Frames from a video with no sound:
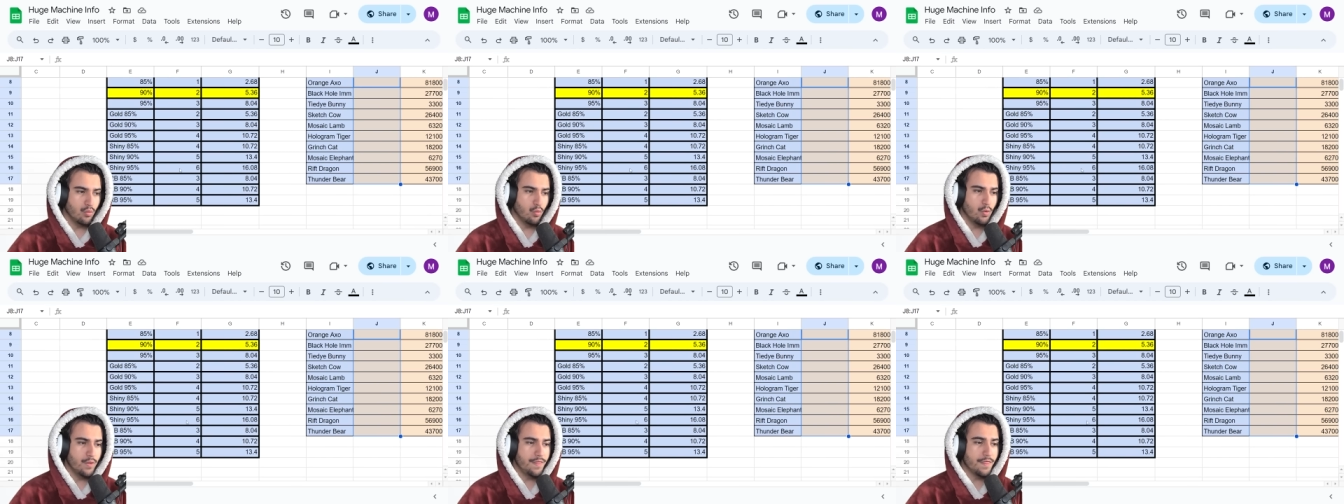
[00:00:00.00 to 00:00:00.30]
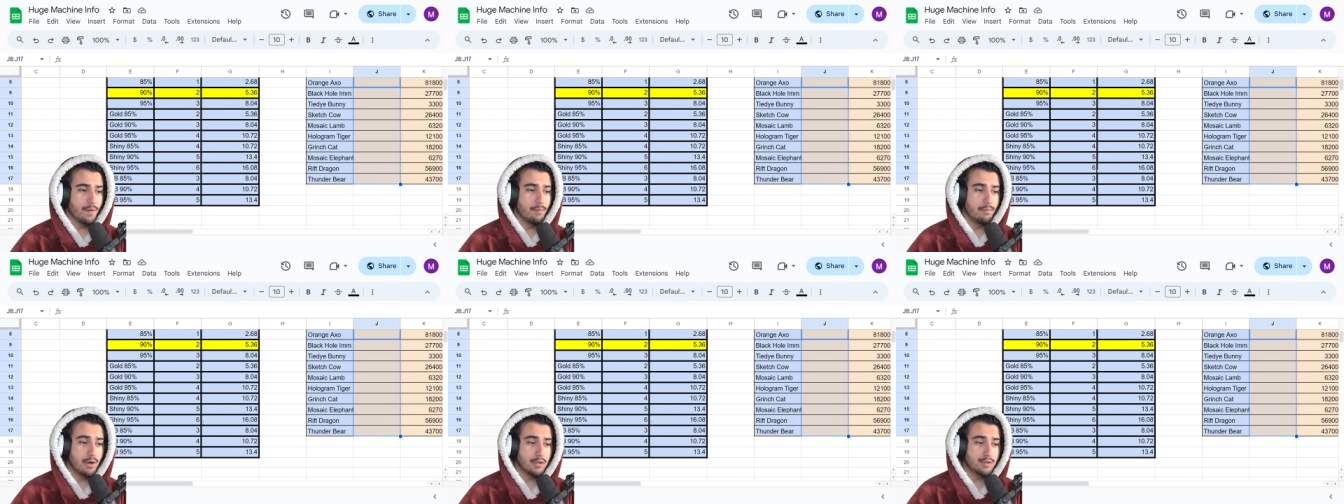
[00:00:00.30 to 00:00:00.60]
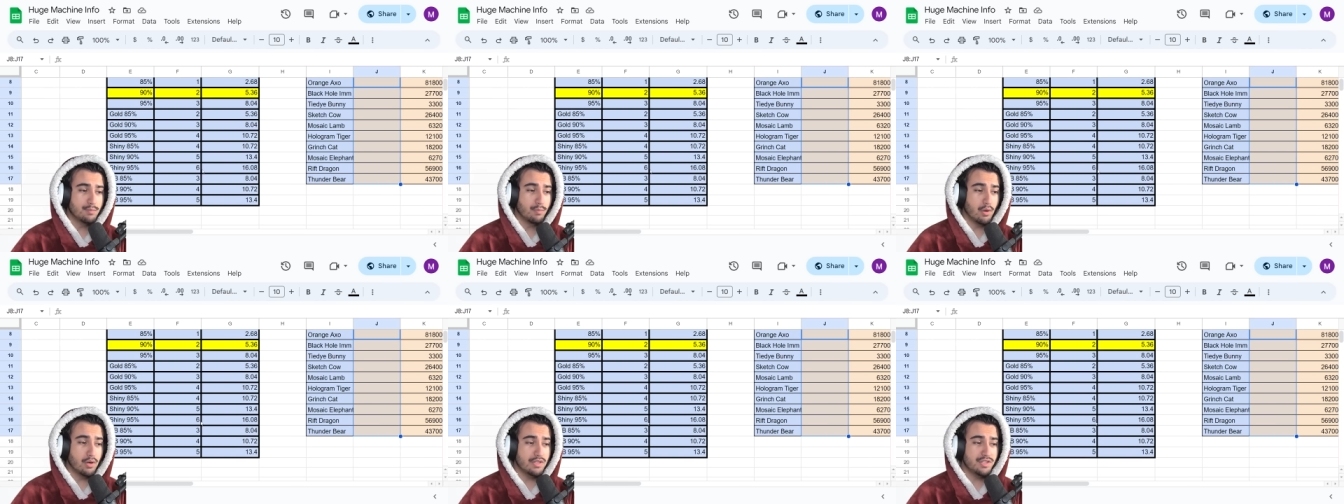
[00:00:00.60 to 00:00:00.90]
with the
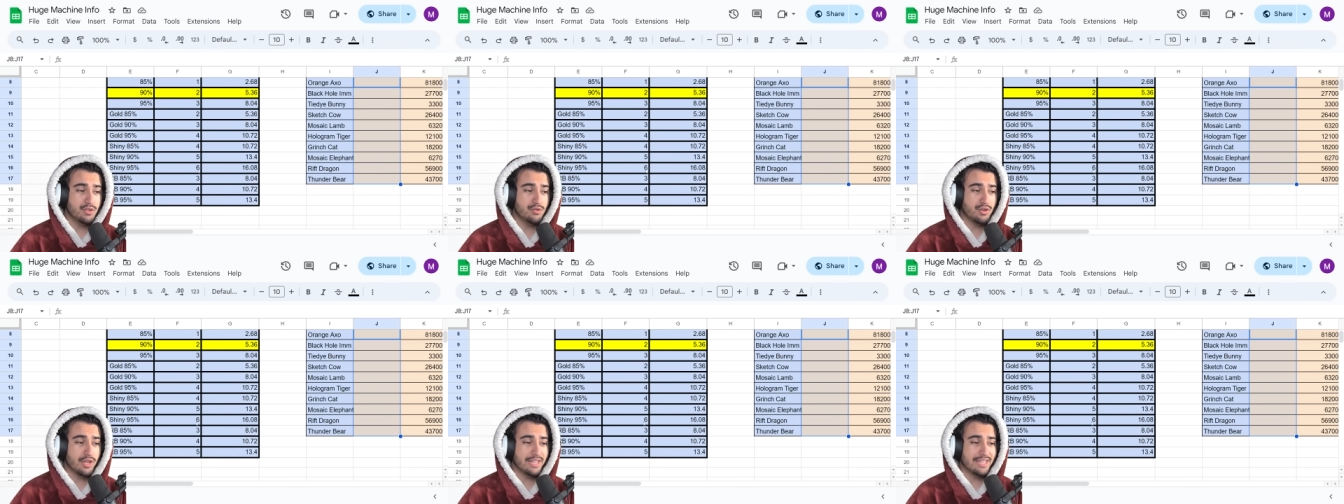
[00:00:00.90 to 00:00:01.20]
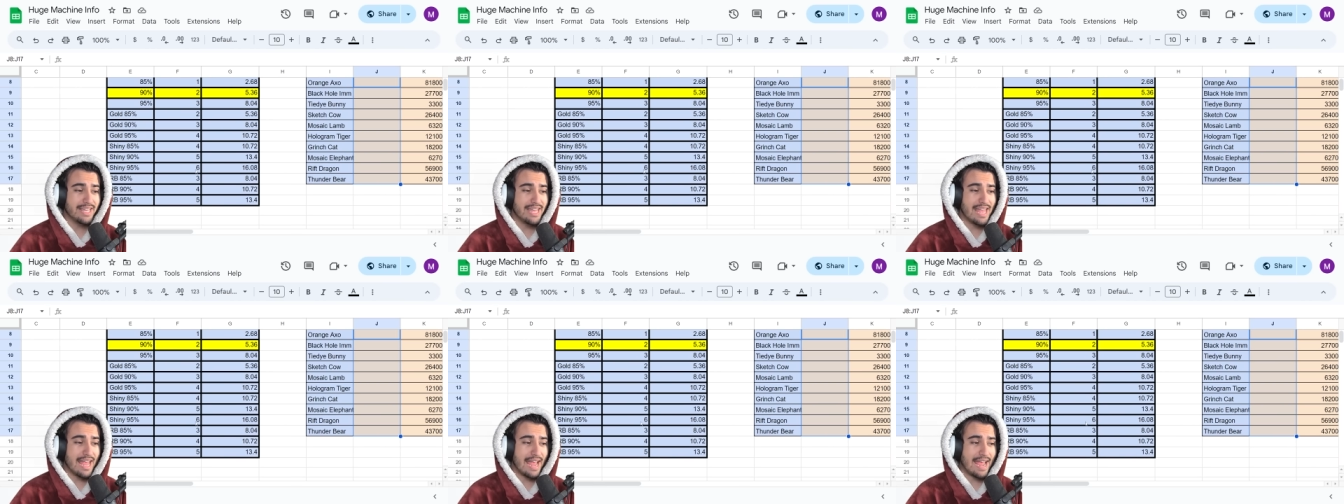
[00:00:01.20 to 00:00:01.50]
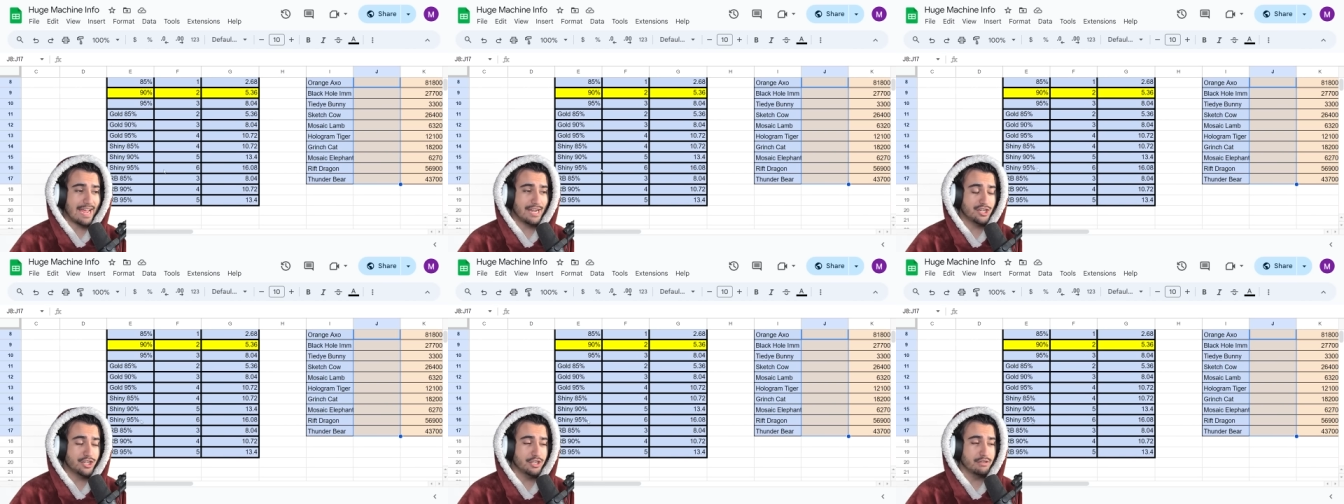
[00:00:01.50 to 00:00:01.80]
most points you could get
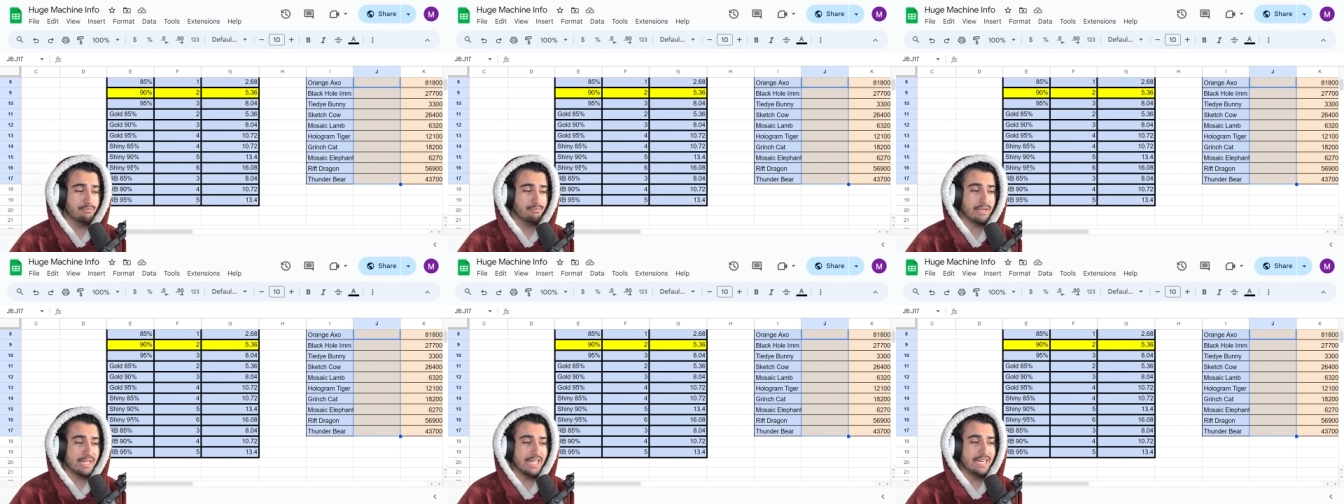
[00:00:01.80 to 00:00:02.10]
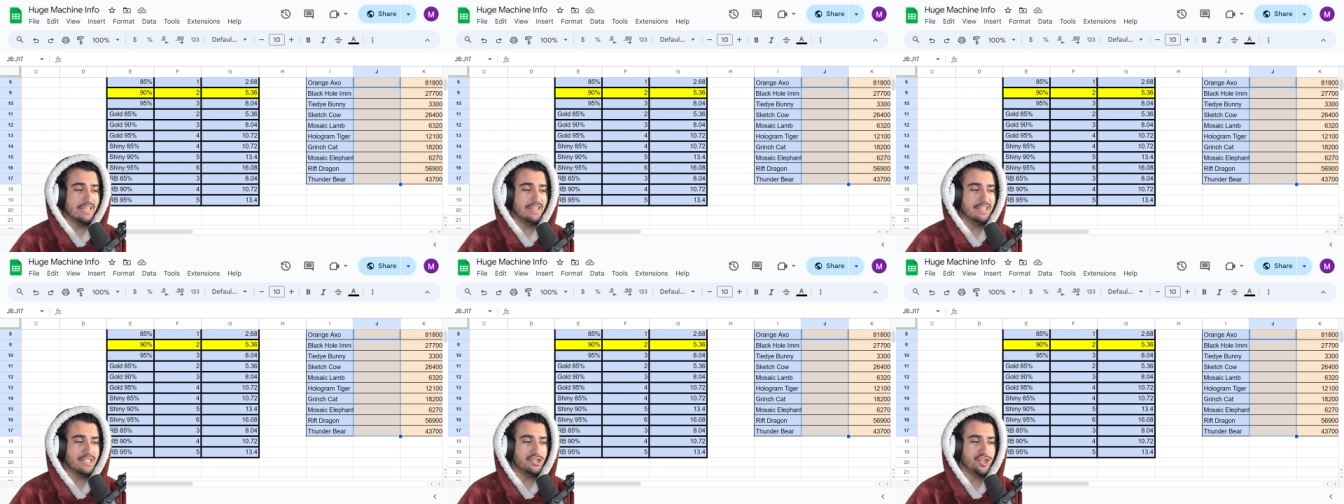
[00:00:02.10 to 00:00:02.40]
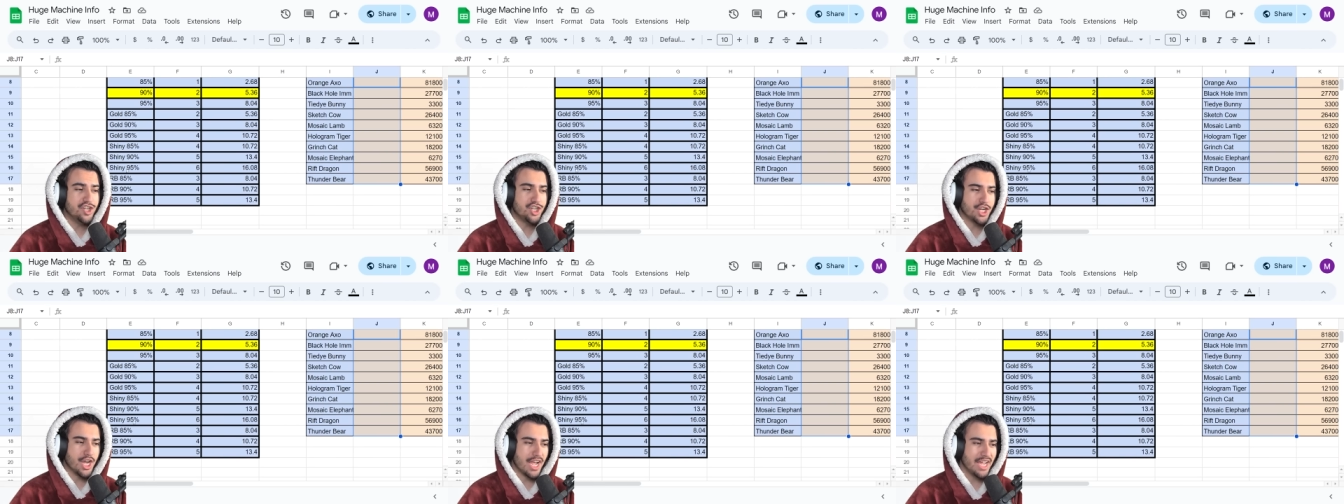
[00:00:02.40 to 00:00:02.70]
actually being the
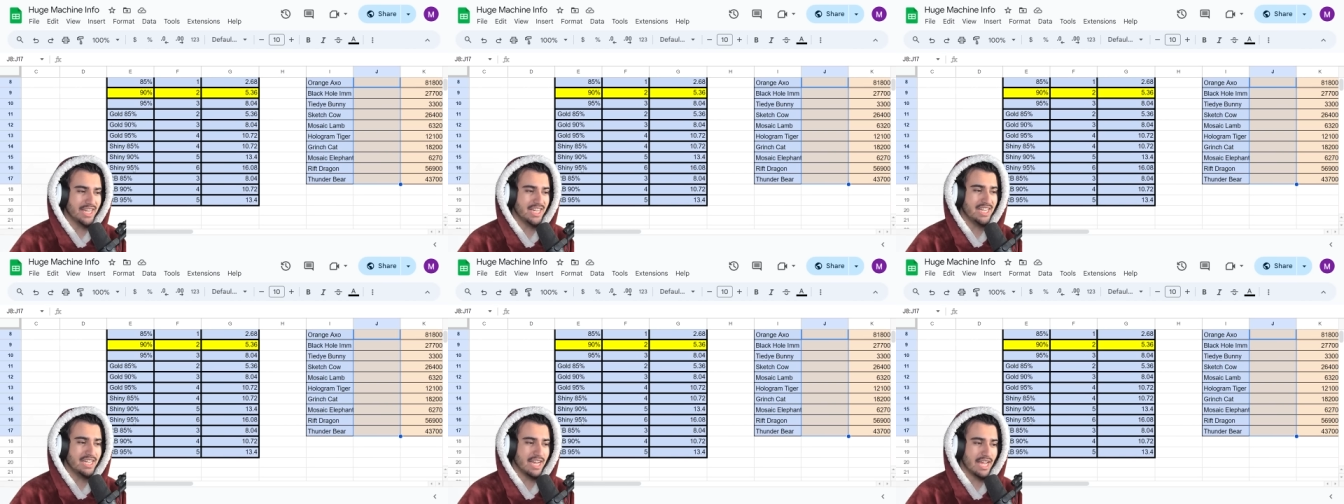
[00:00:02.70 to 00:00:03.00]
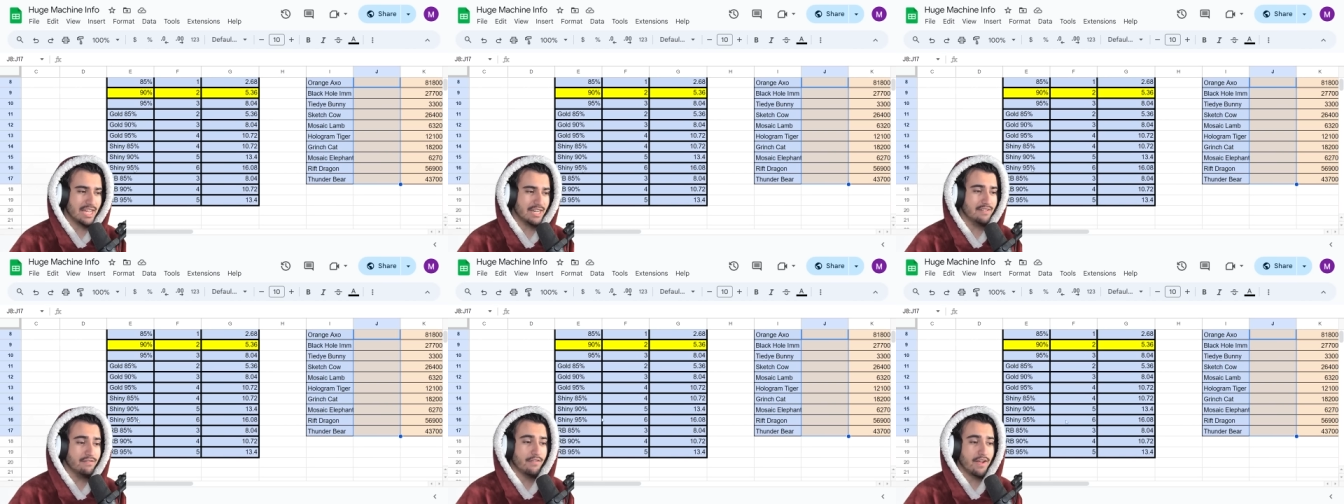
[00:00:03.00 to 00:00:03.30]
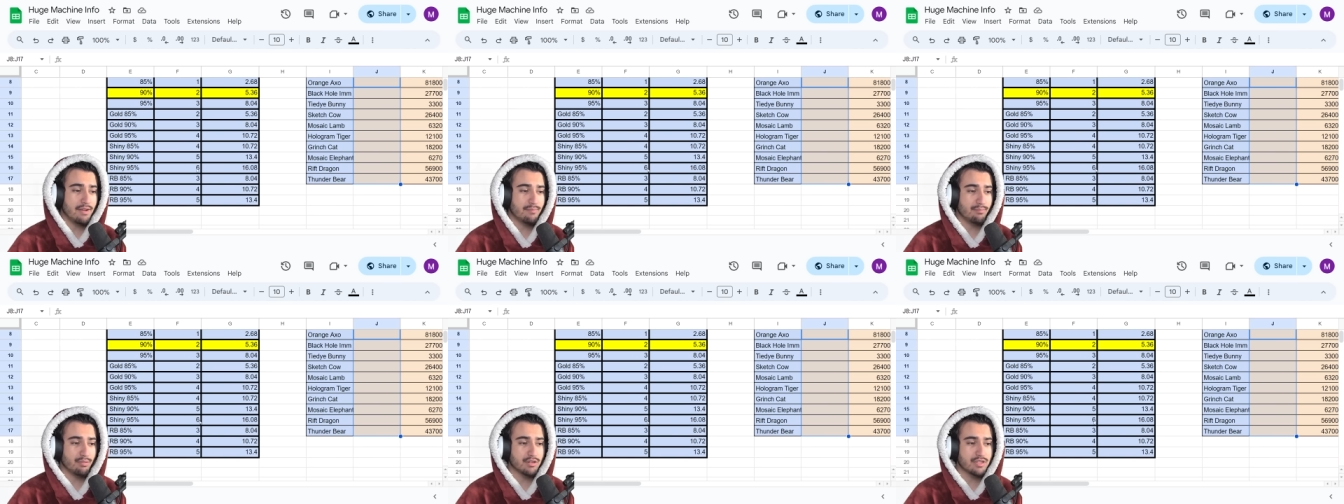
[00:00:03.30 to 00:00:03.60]
shiny
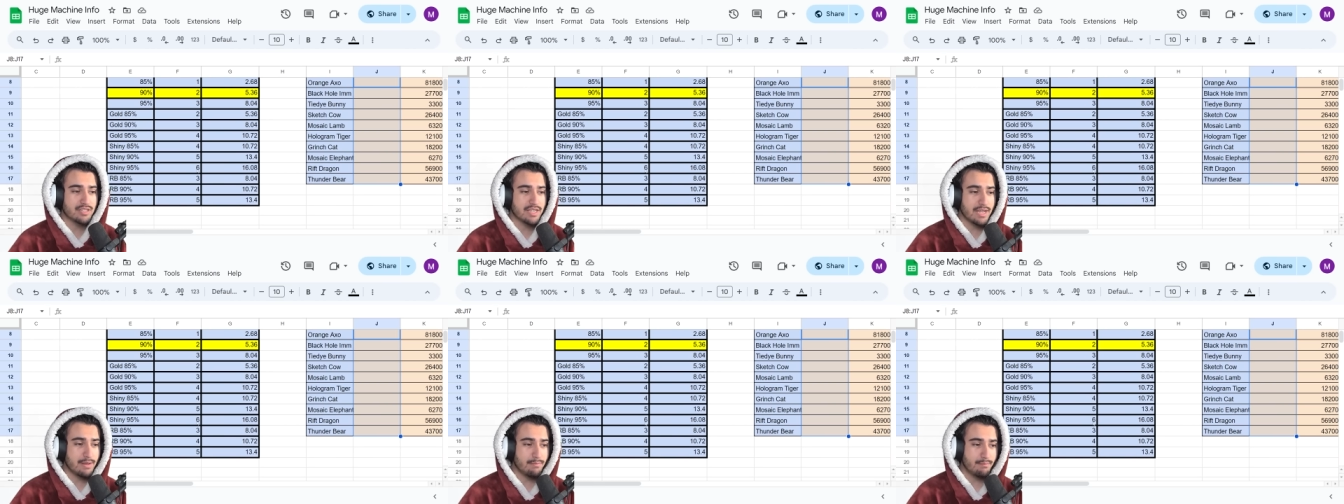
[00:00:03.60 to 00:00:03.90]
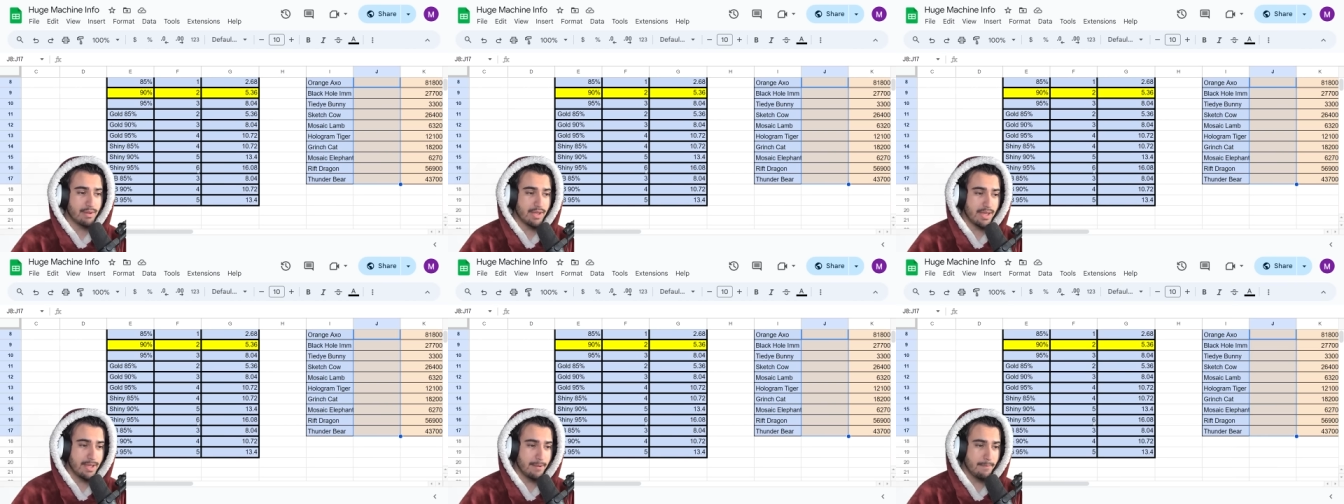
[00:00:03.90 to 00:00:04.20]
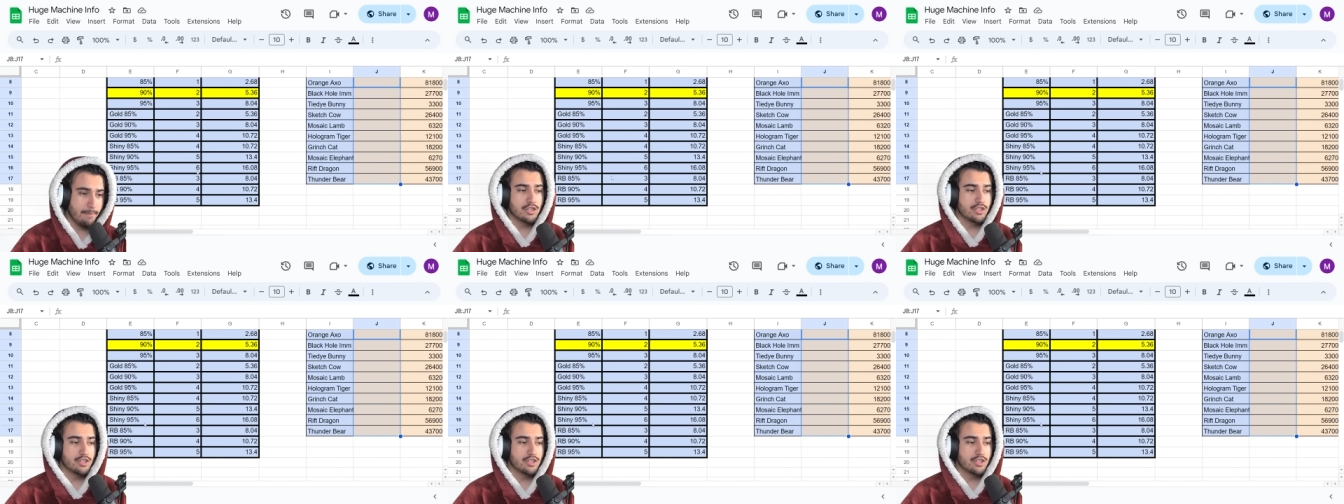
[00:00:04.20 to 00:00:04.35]
95% pet.